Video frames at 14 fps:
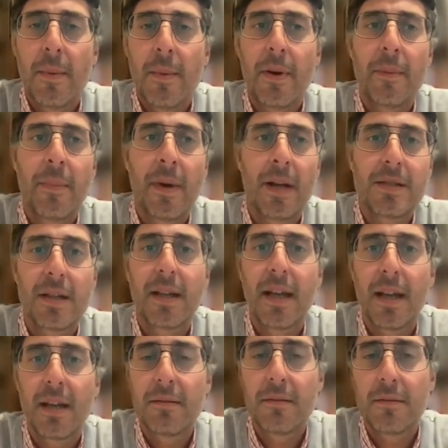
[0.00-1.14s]
very much
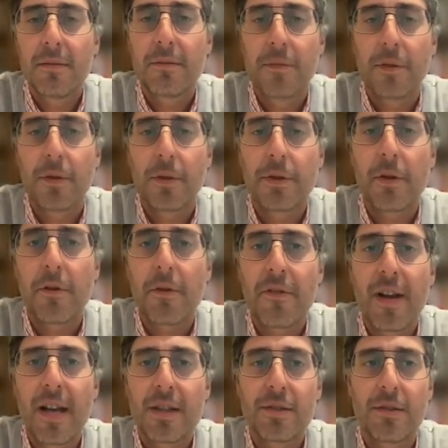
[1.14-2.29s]
again for your
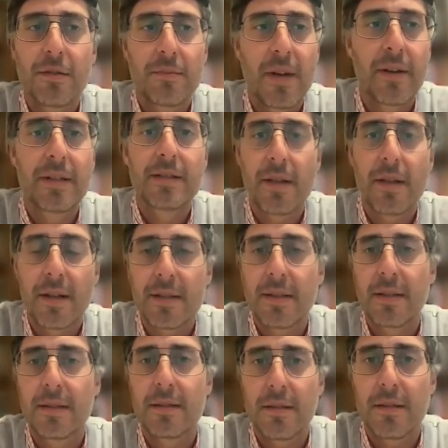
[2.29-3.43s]
reflection, very
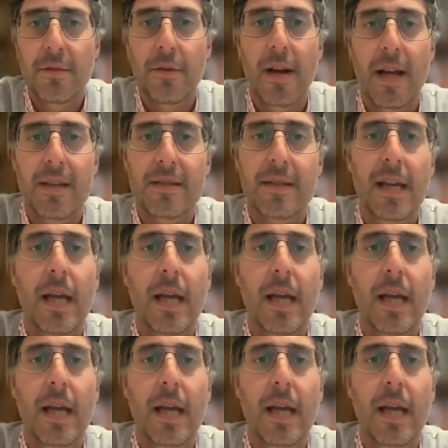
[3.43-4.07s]
interesting for us.